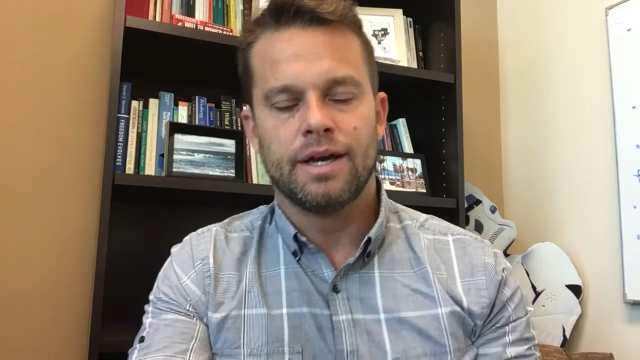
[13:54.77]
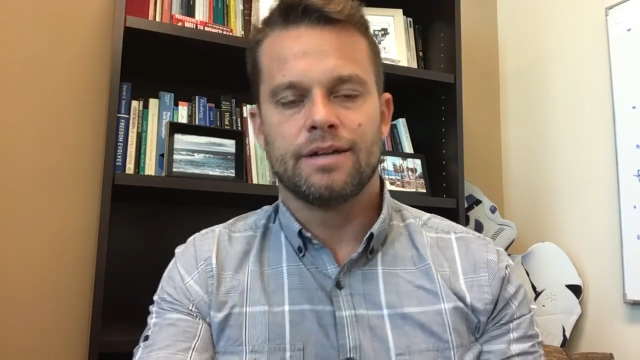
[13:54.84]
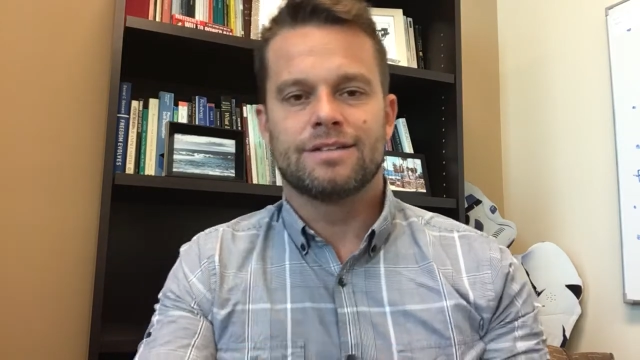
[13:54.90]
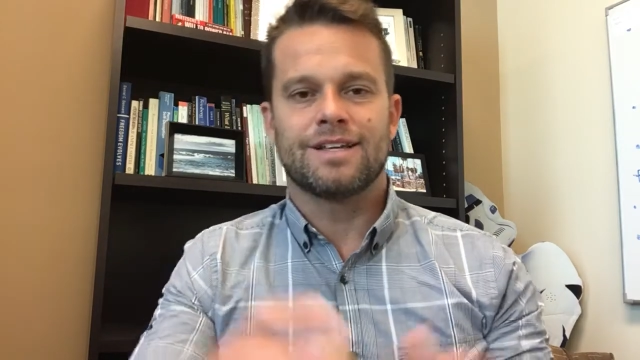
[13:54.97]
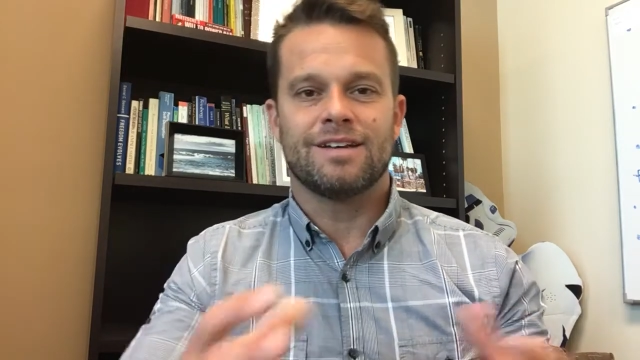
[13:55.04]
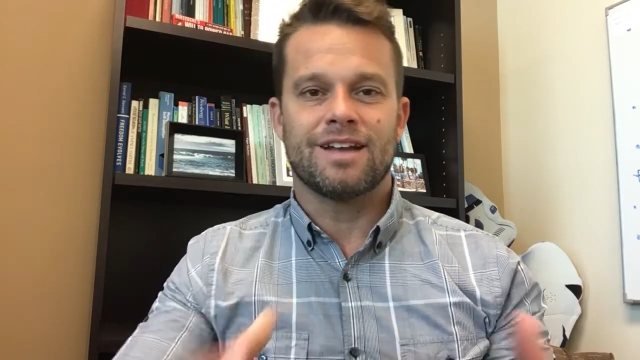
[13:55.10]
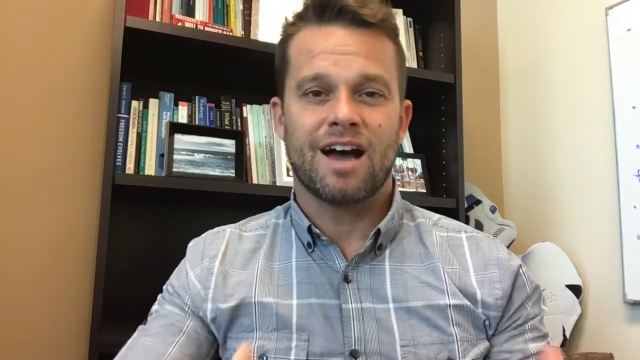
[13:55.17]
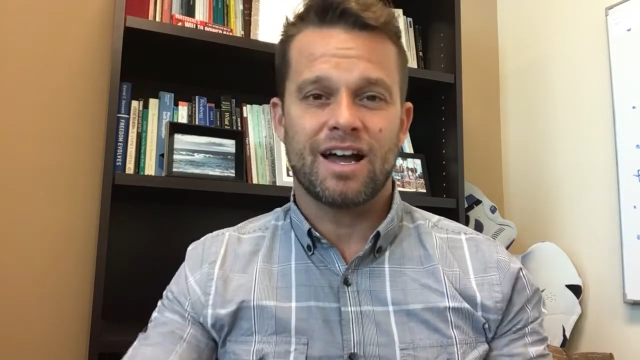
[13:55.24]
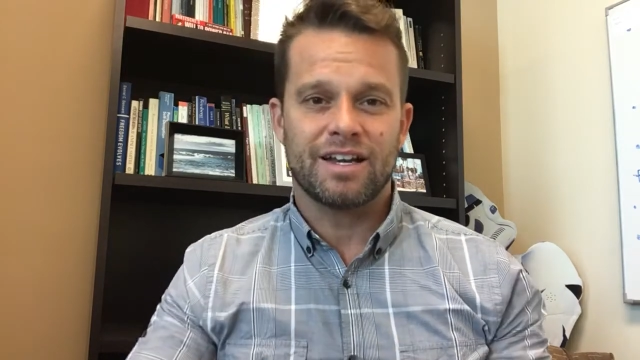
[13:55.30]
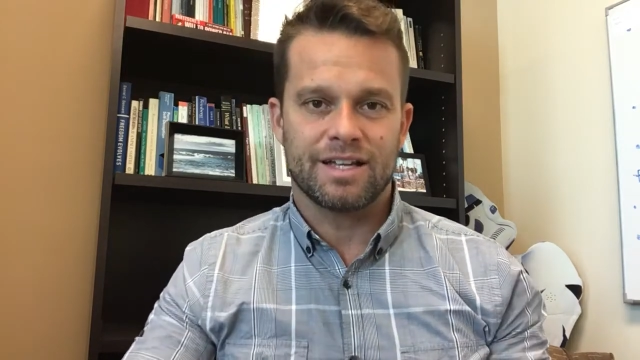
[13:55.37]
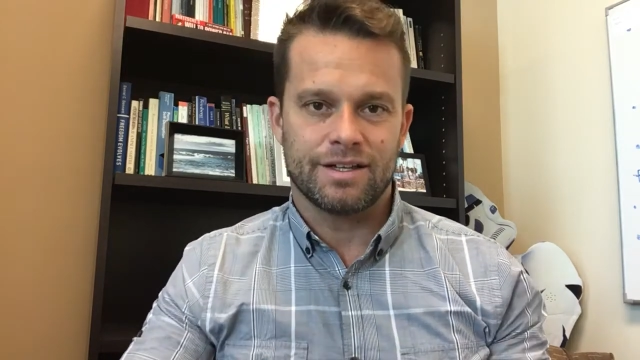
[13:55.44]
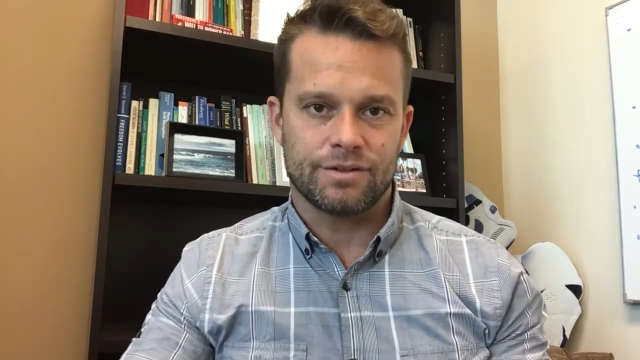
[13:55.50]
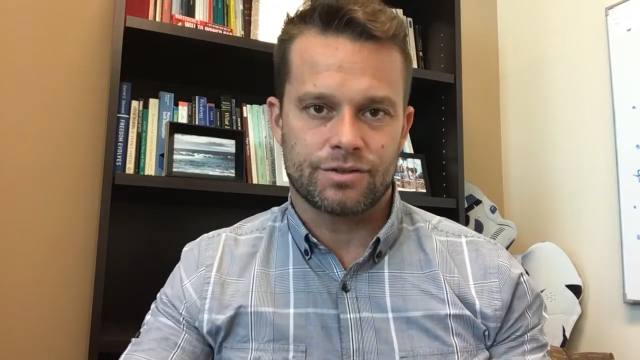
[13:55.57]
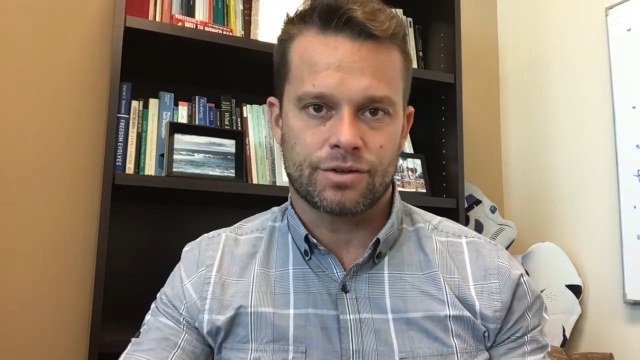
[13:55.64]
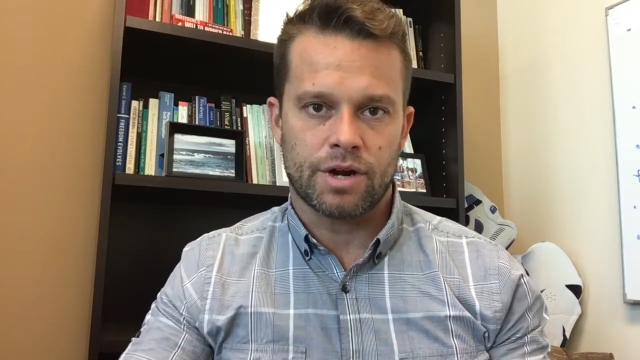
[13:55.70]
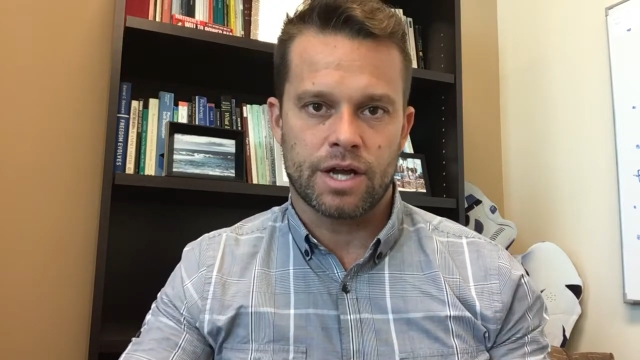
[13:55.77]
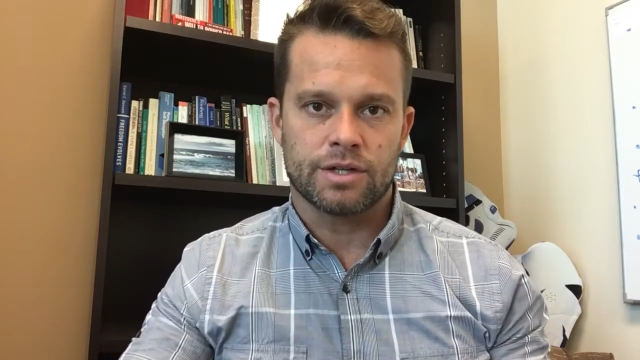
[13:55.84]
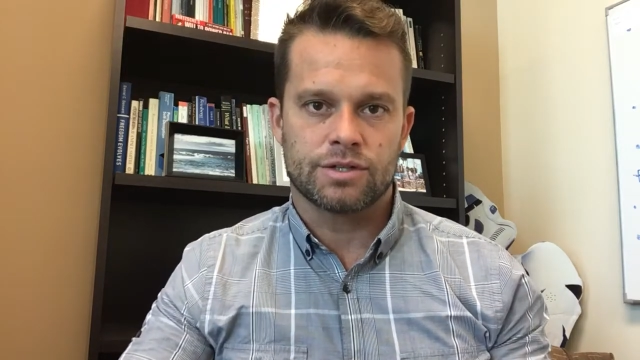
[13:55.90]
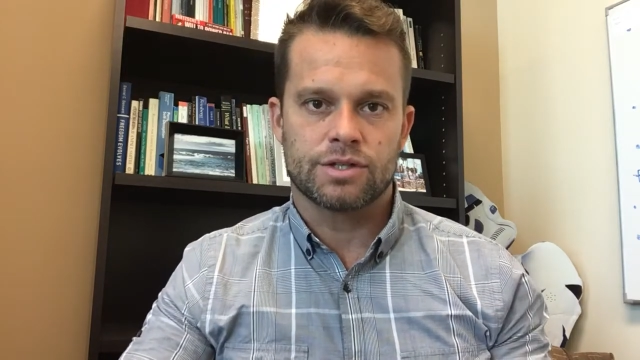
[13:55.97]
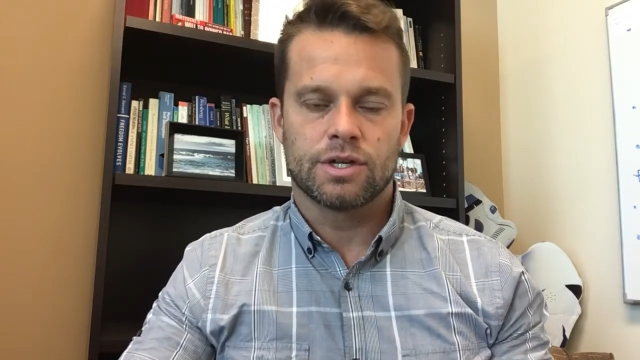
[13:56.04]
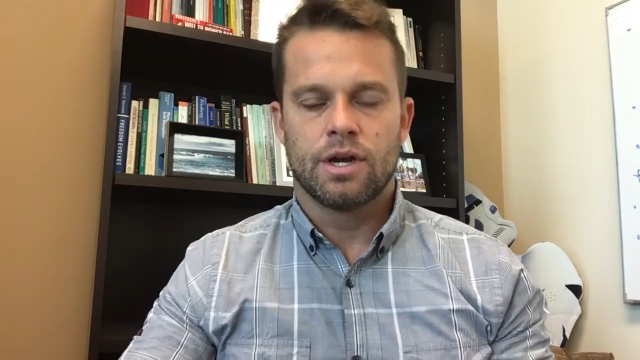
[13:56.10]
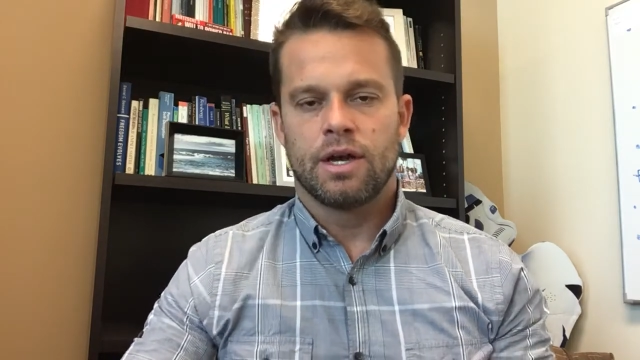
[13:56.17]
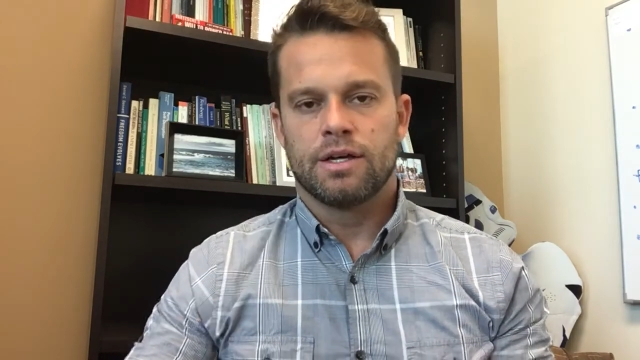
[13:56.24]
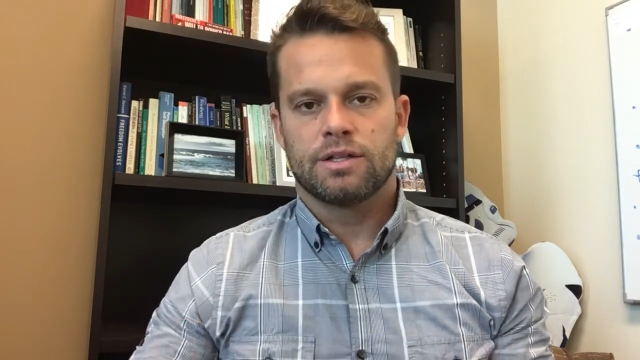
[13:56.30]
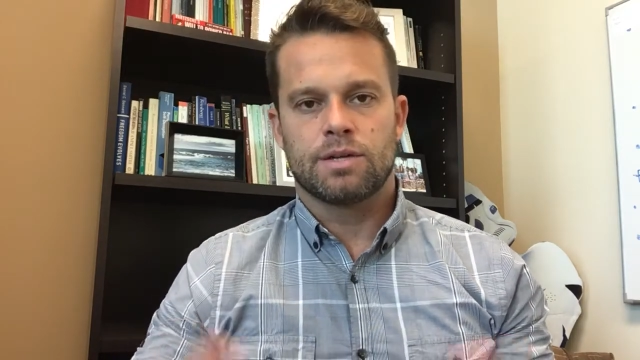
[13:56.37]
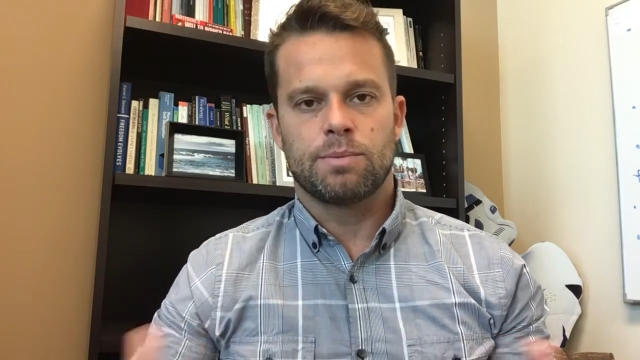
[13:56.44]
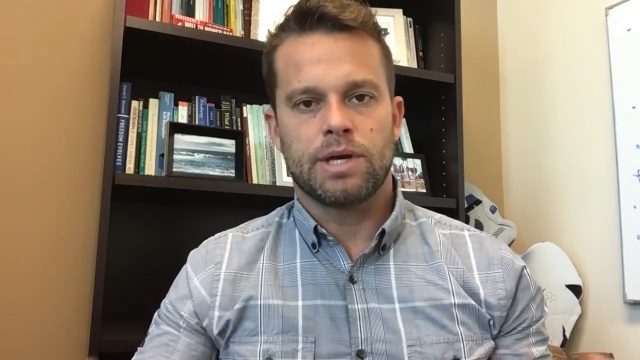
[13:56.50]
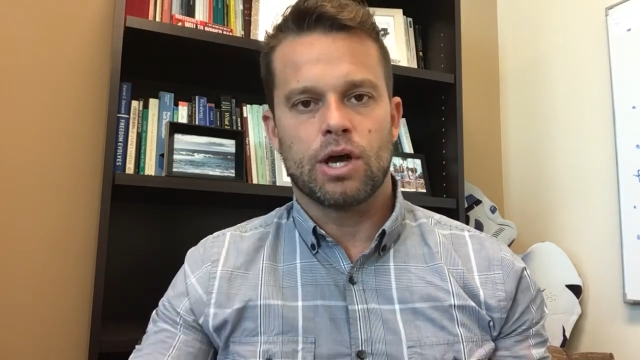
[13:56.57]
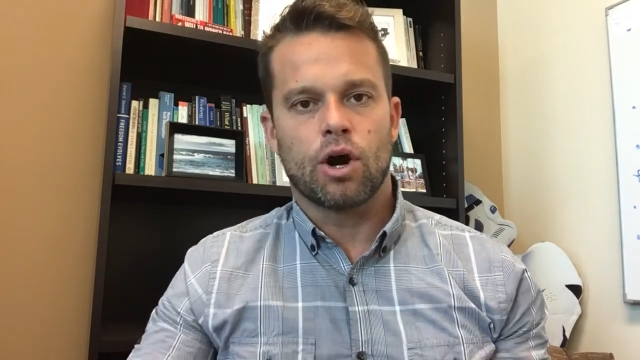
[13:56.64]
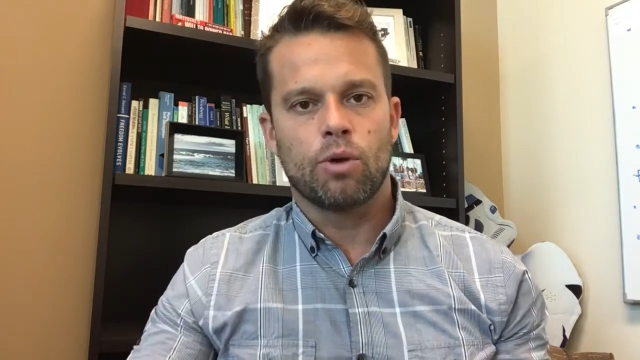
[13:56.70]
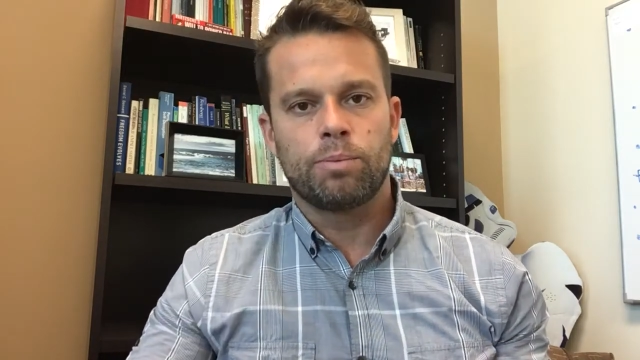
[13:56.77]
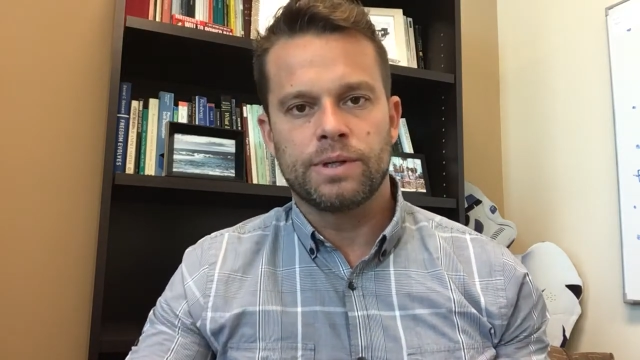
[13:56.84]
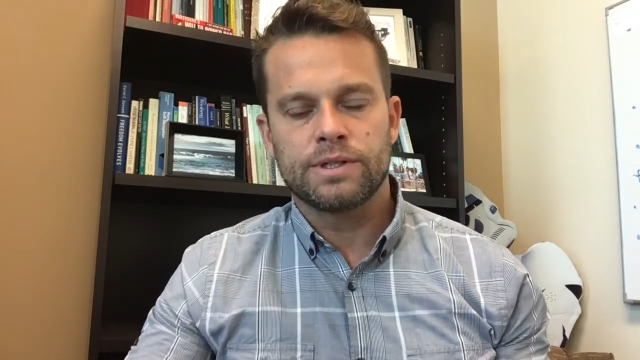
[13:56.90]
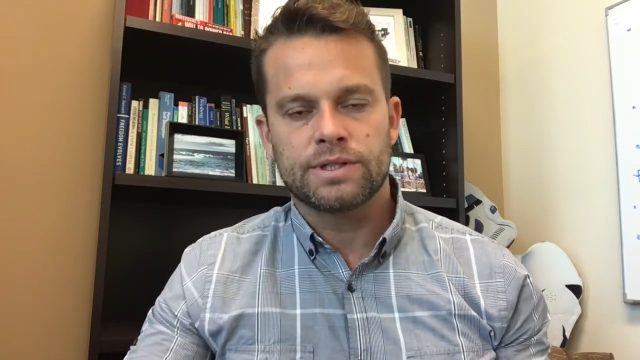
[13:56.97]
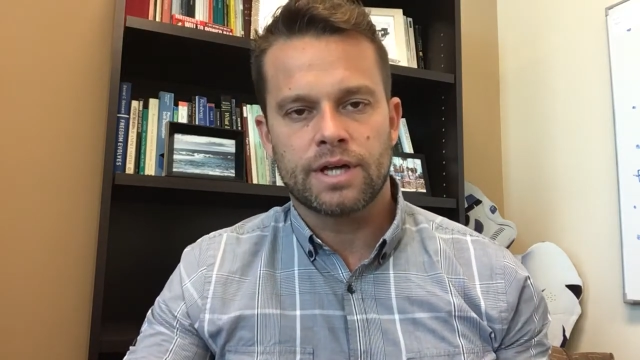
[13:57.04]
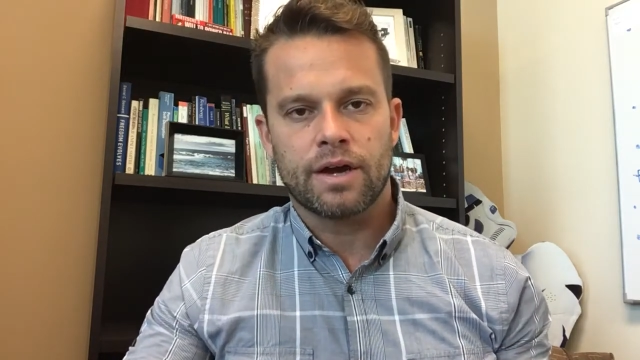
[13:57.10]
to not entrench, to be open to